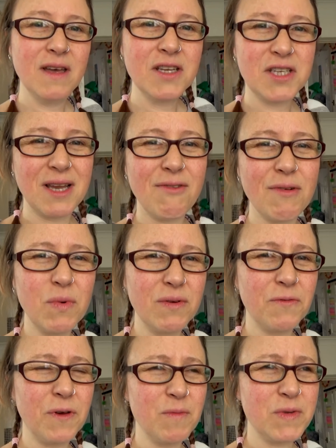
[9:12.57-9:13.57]
Sharing
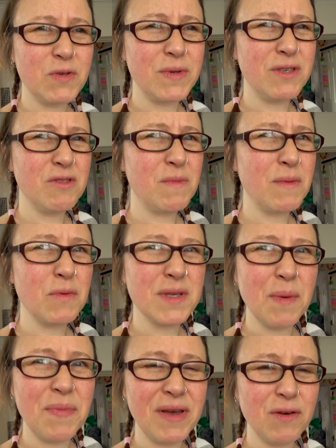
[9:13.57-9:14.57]
one phone between two people was
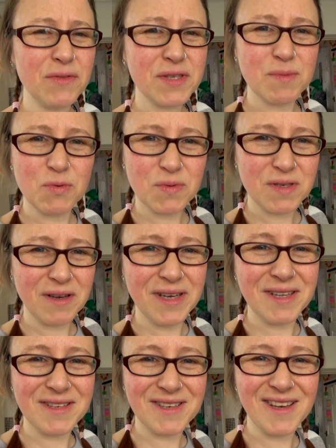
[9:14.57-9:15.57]
a bit on the small
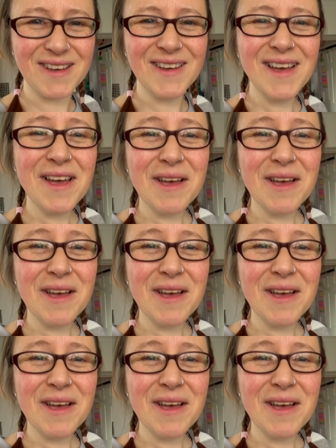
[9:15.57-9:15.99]
side.